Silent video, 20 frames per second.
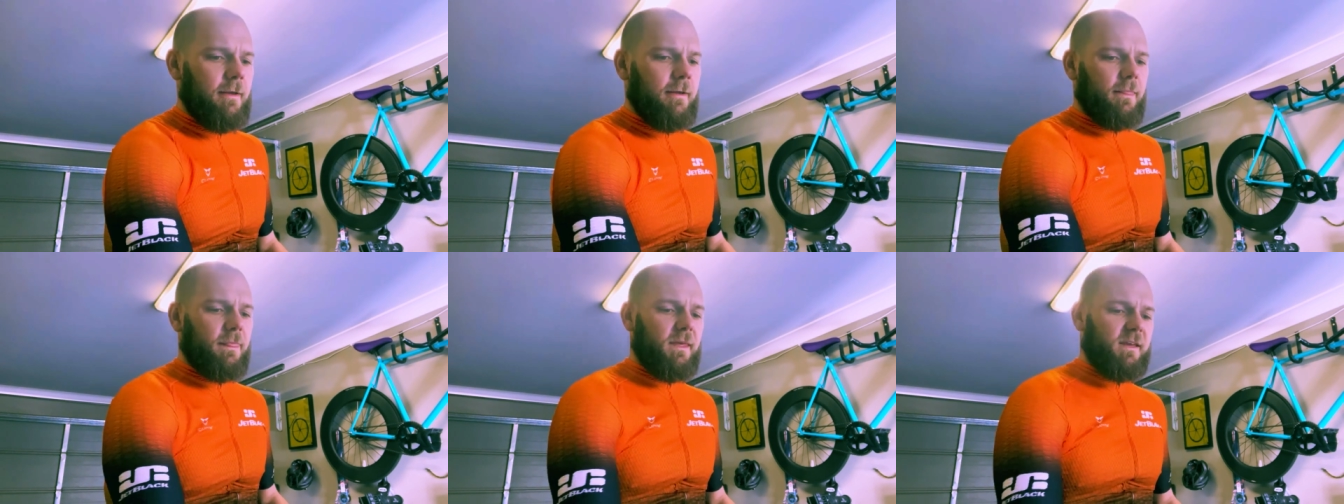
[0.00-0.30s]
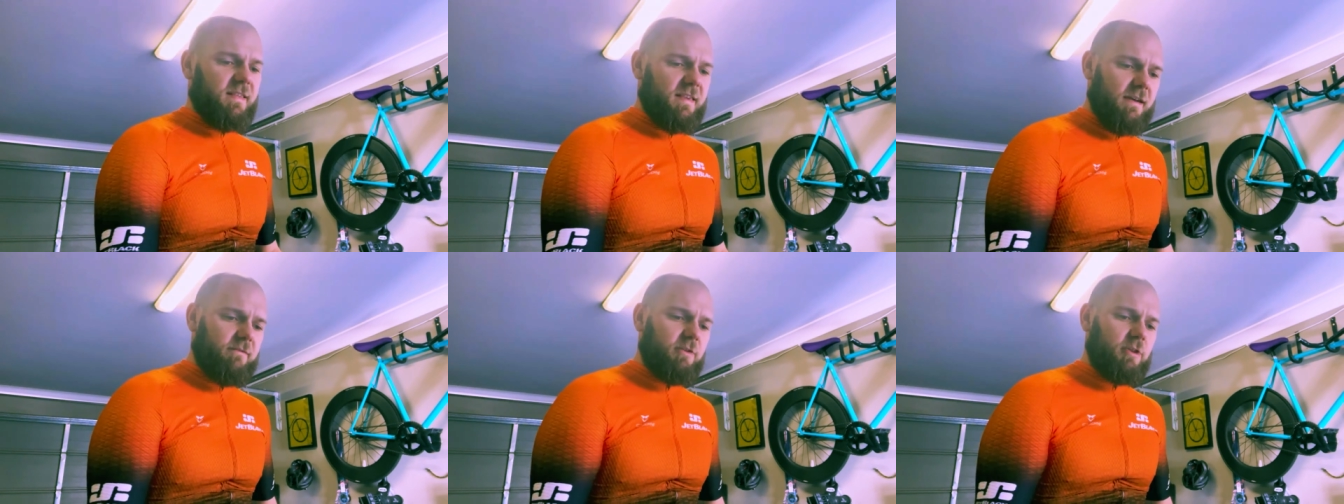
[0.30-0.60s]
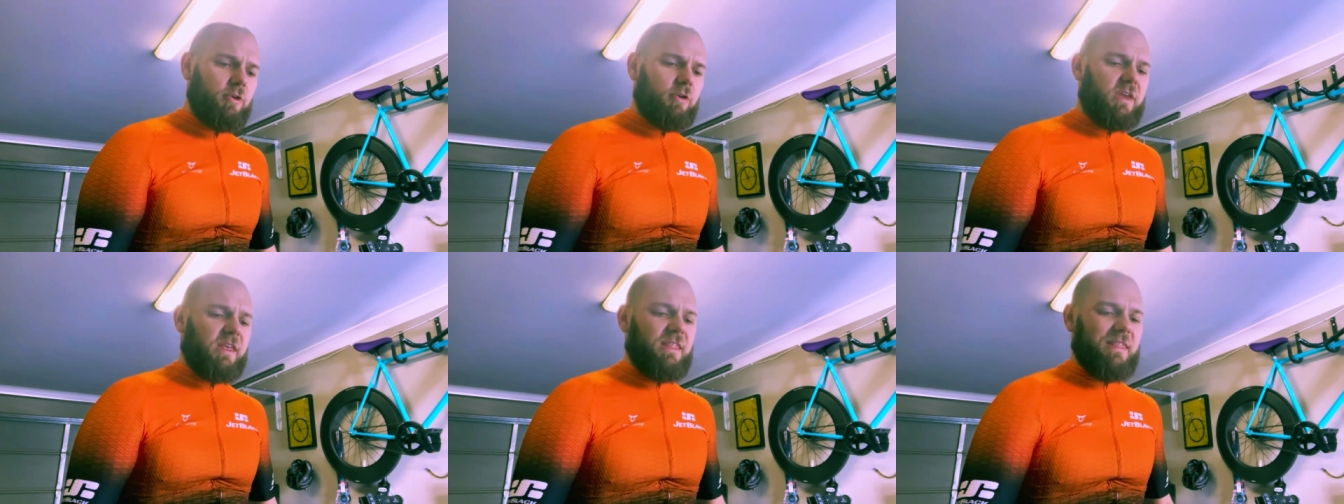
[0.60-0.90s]
let's have a
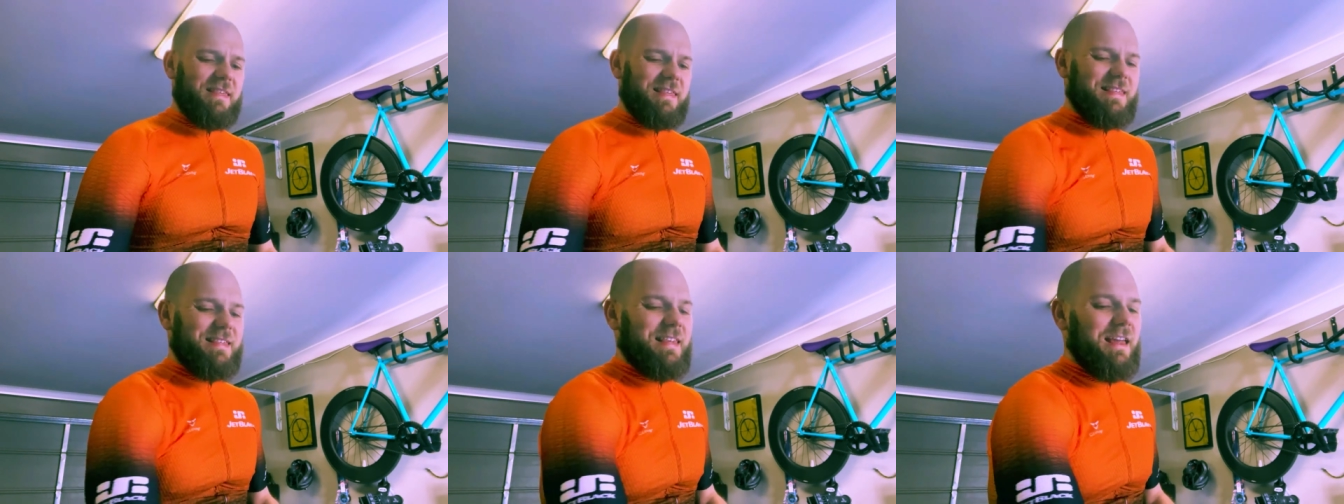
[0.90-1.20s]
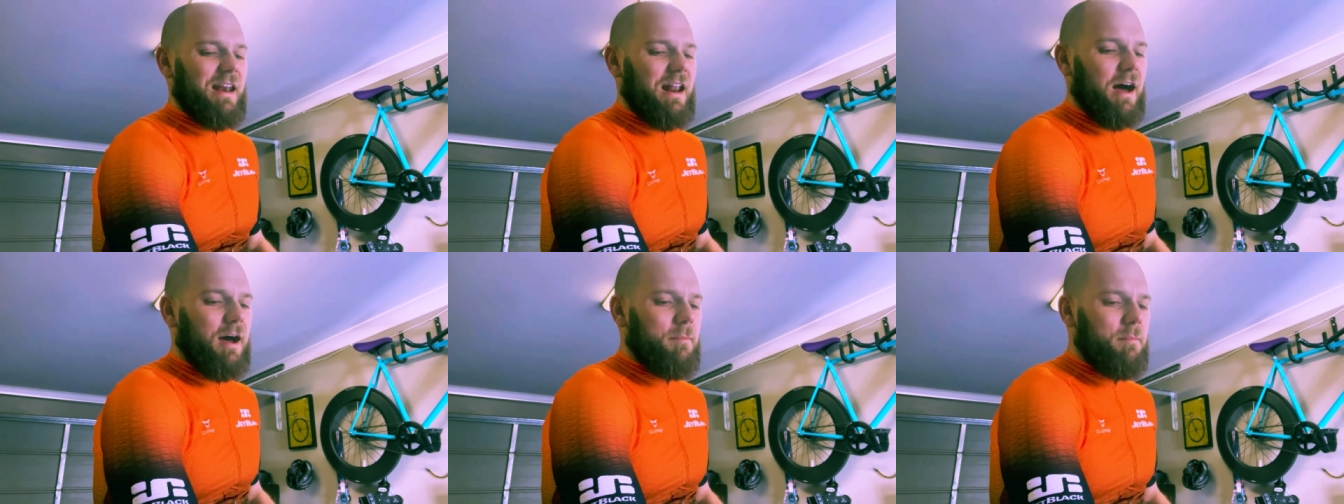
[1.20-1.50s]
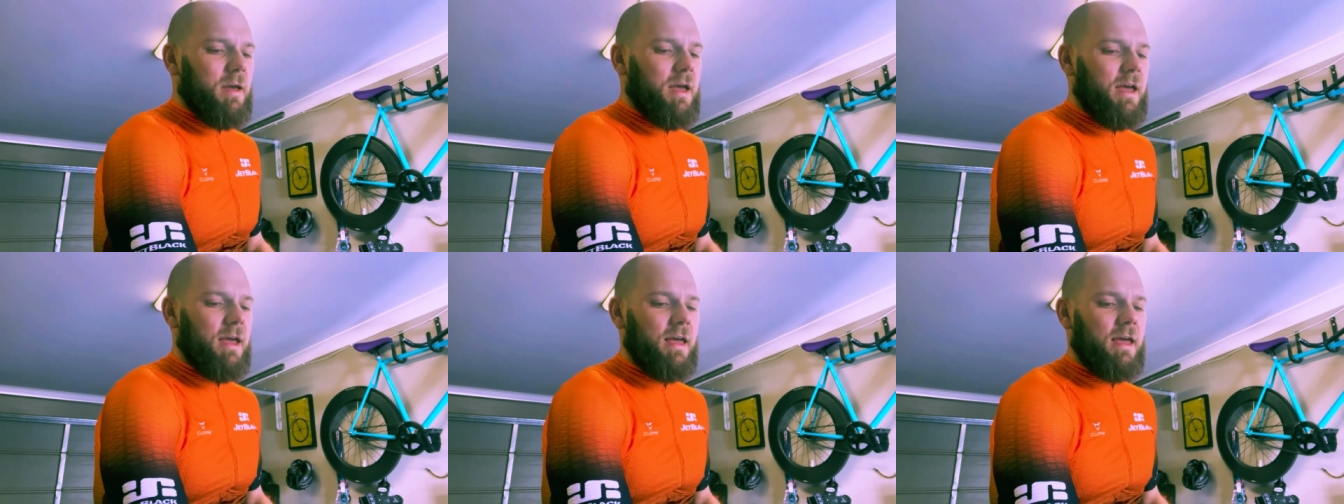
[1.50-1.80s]
look at the setup
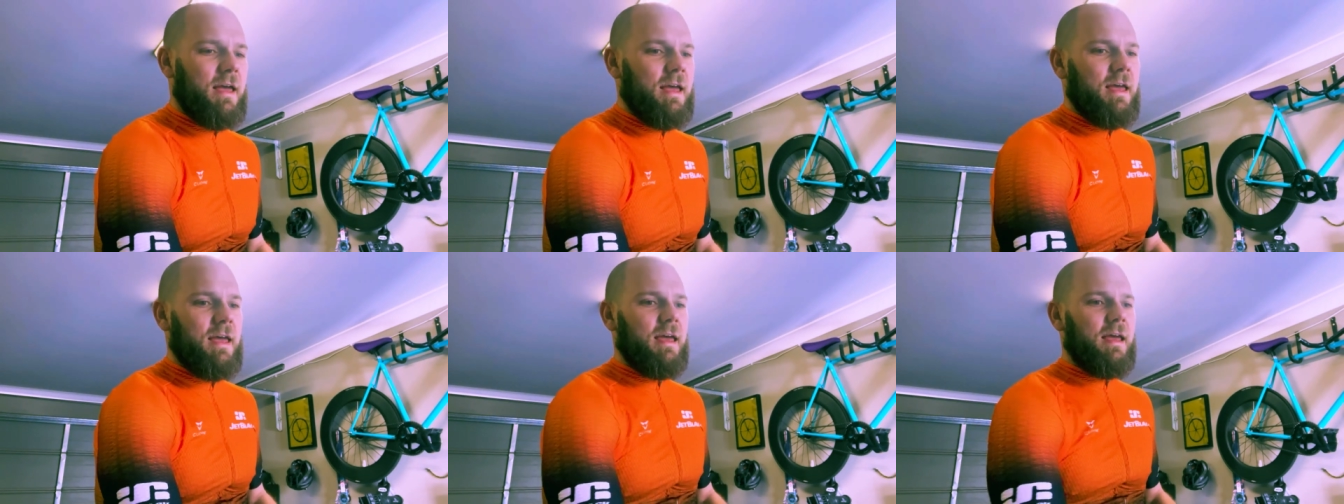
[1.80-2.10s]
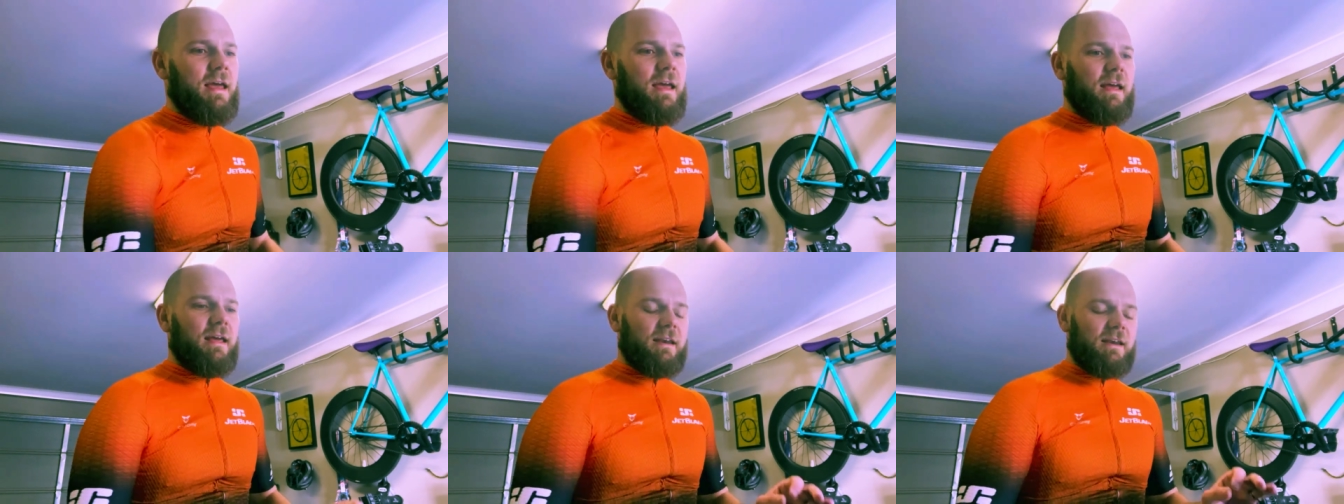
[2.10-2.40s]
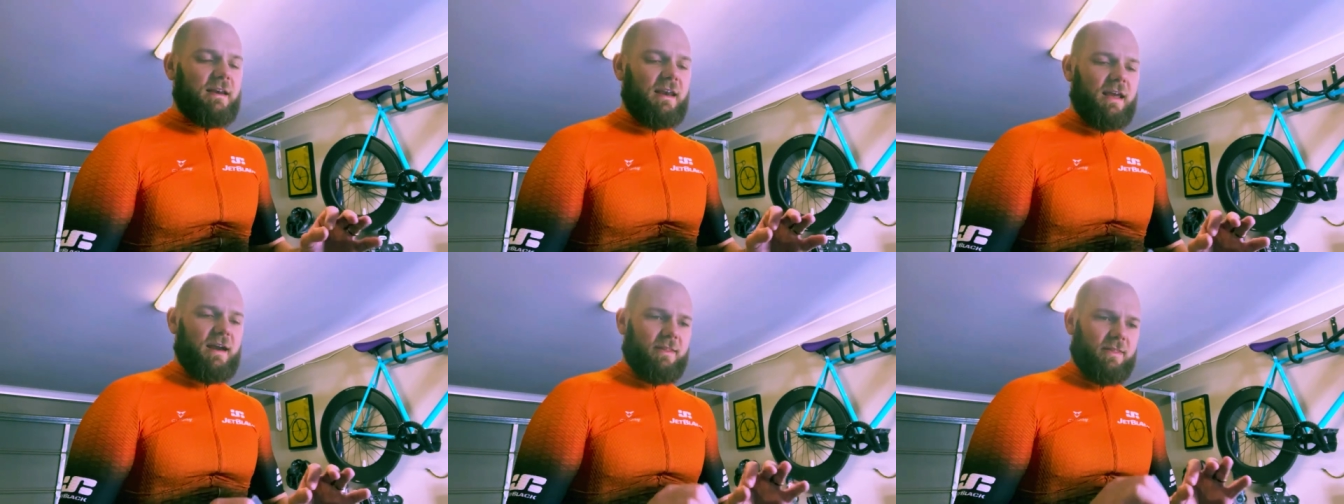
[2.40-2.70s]

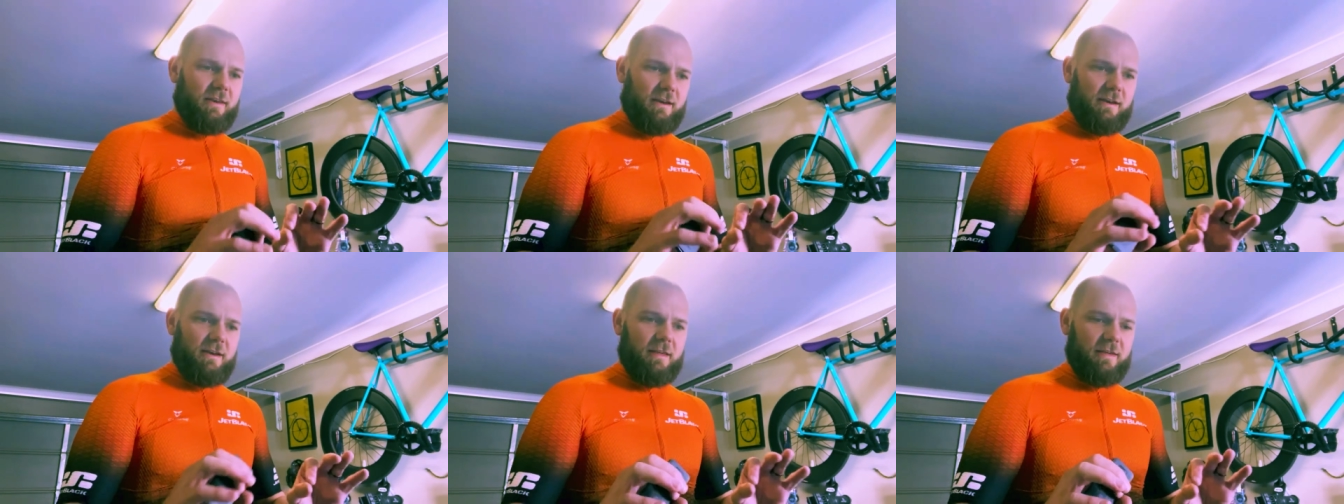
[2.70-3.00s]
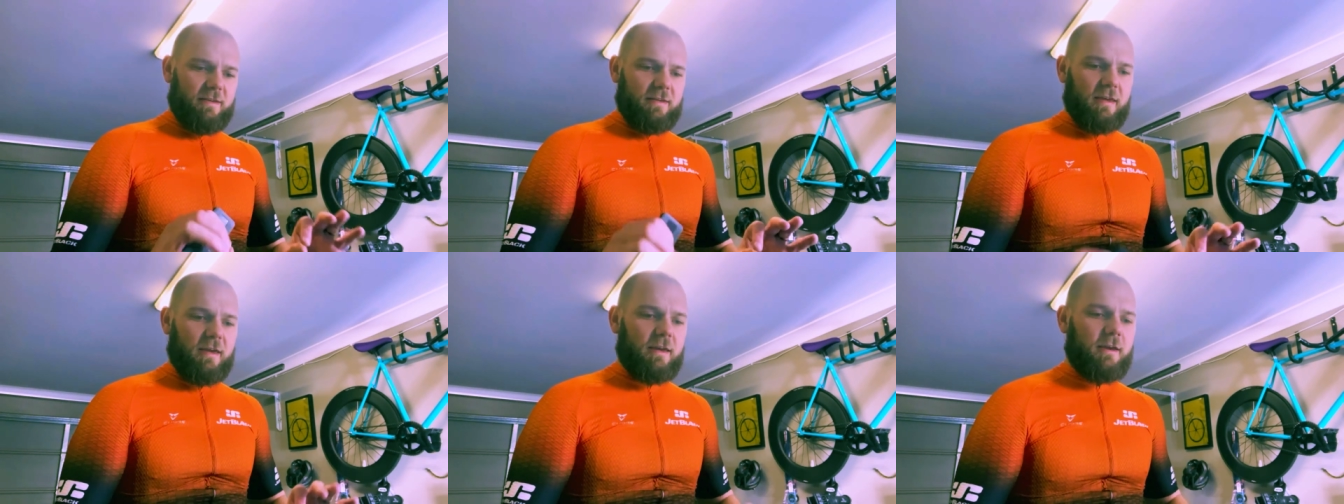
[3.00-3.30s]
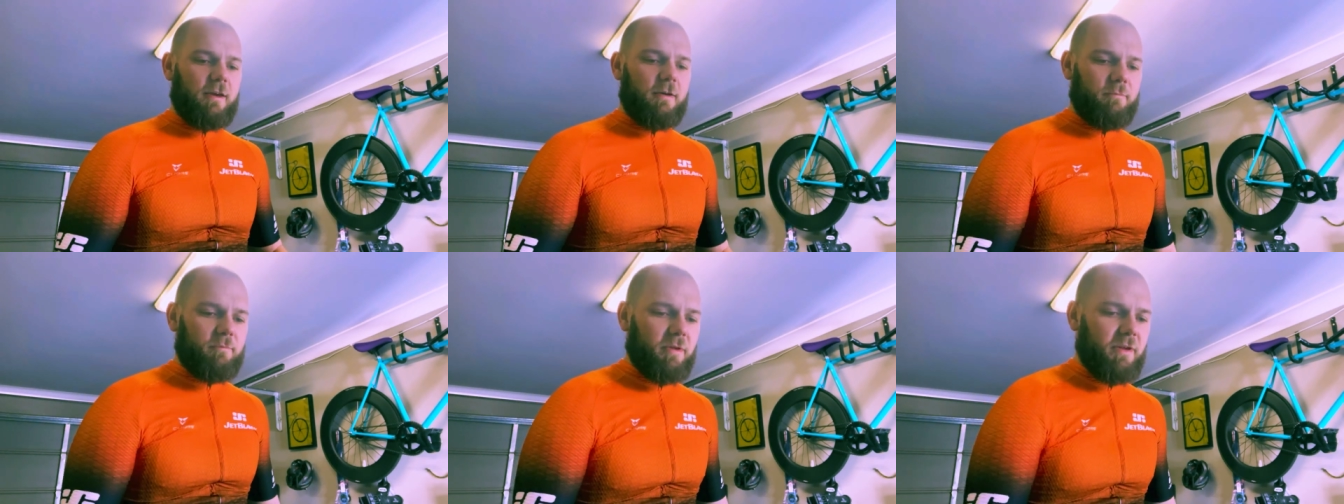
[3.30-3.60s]
now that it is
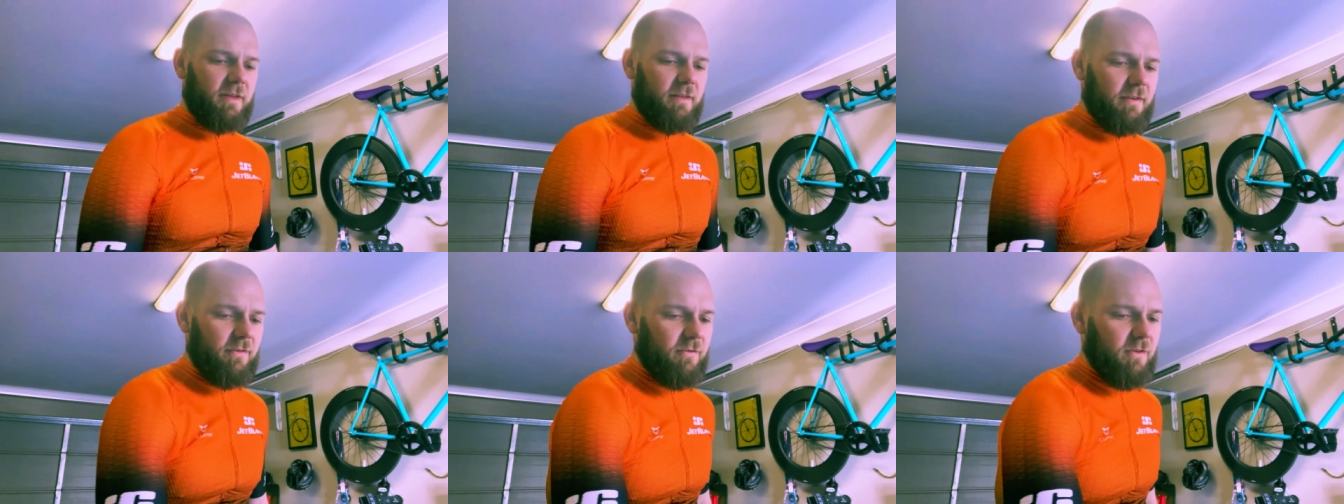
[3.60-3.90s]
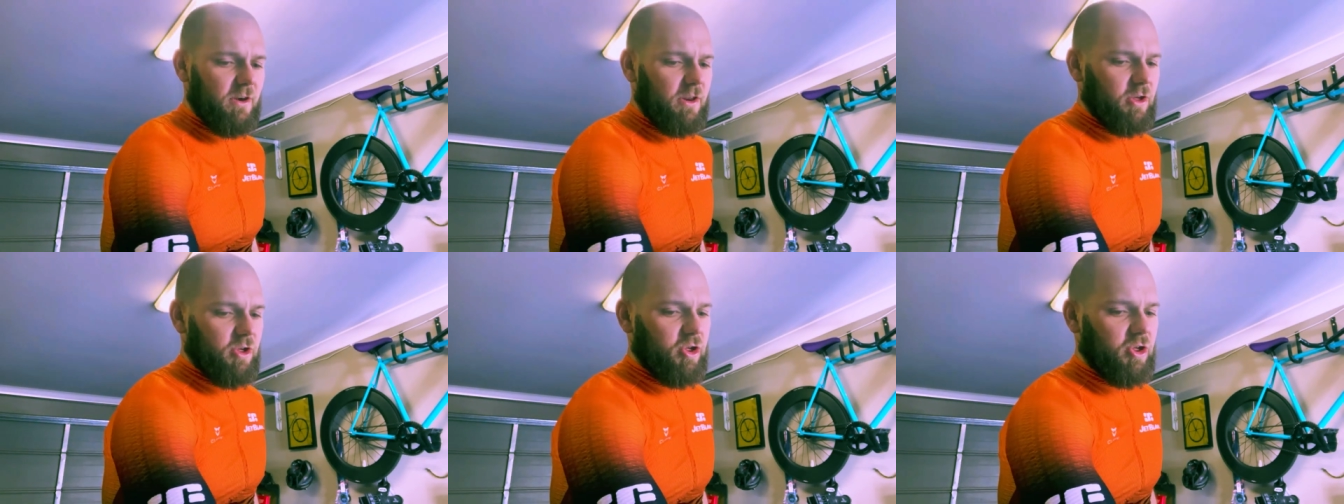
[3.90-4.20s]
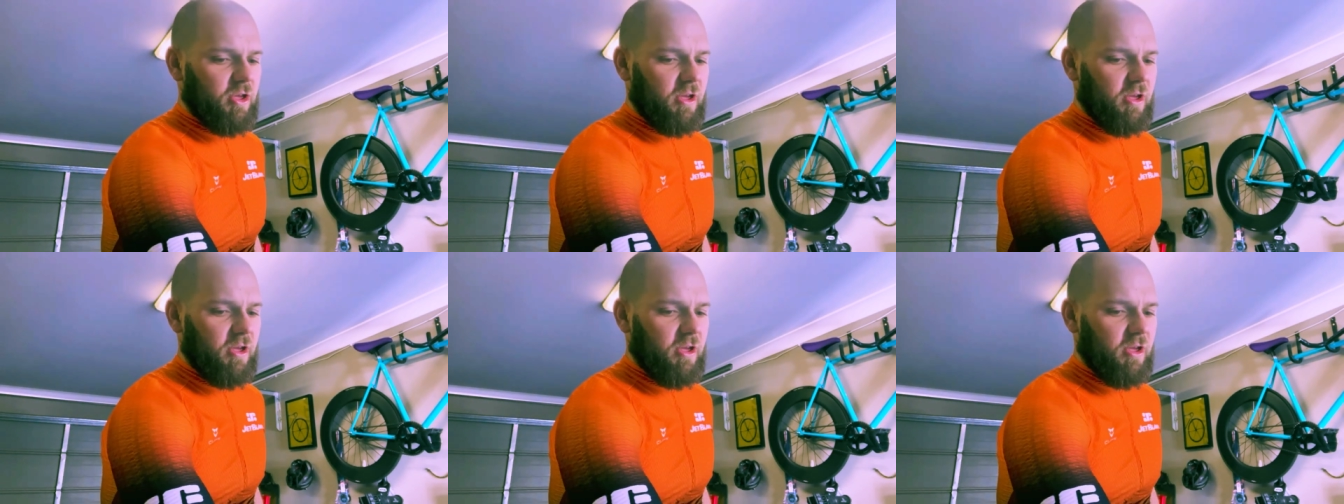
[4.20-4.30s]
completely finished.